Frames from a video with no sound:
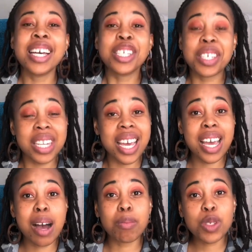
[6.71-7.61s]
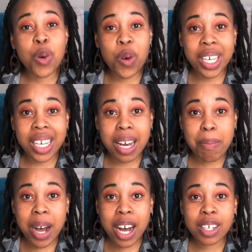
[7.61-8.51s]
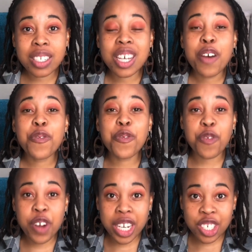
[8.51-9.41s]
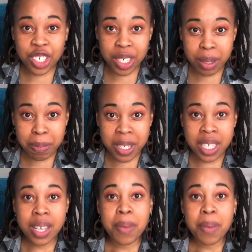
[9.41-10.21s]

Today I'm talking about friendships